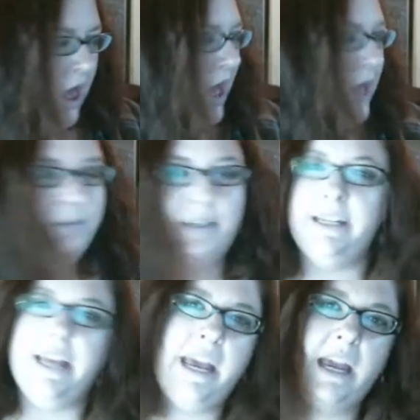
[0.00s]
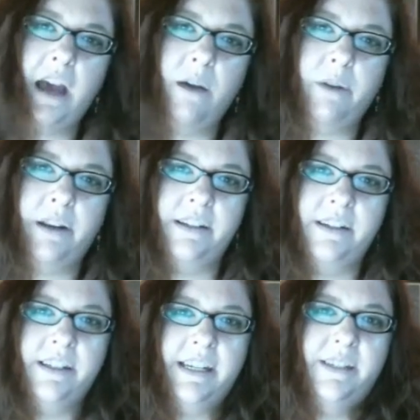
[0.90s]
Um, today I wanted
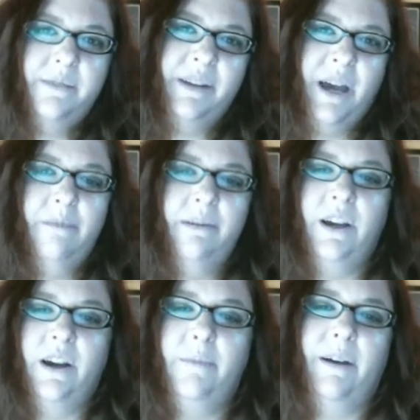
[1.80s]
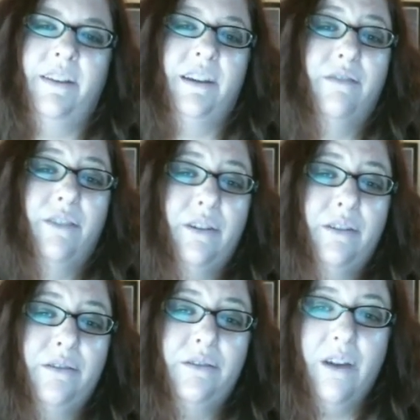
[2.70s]
to take some time and talk about the
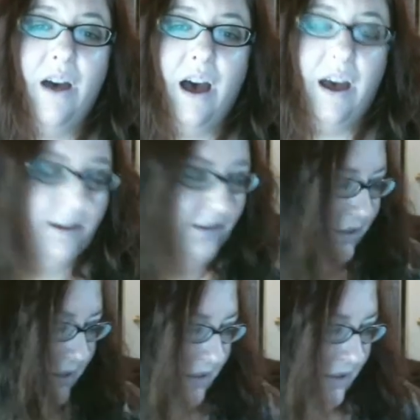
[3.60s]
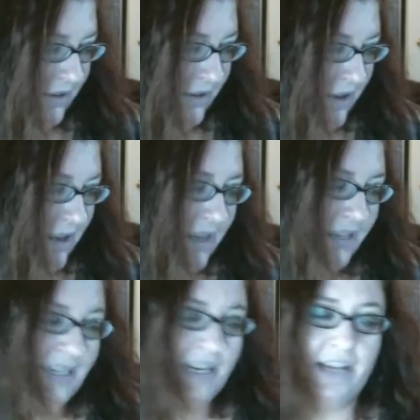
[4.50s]
Evolve, uh, the
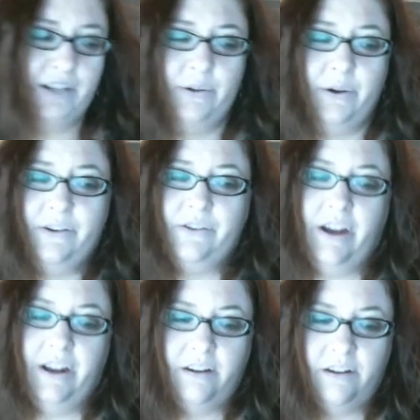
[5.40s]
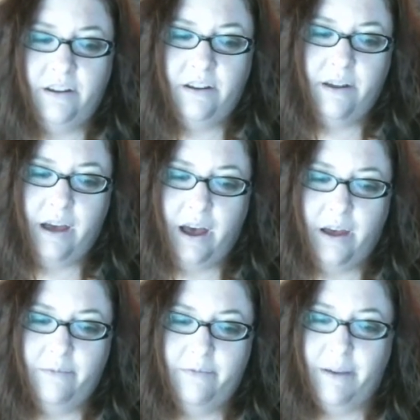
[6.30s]
D N A two hundred
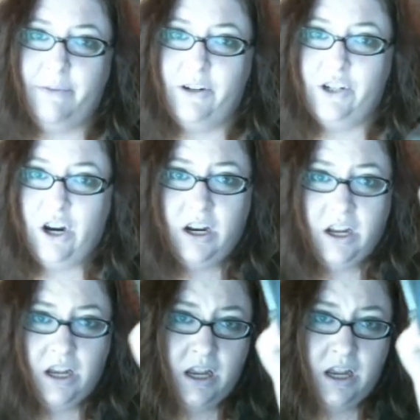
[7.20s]
uh, VaporShark.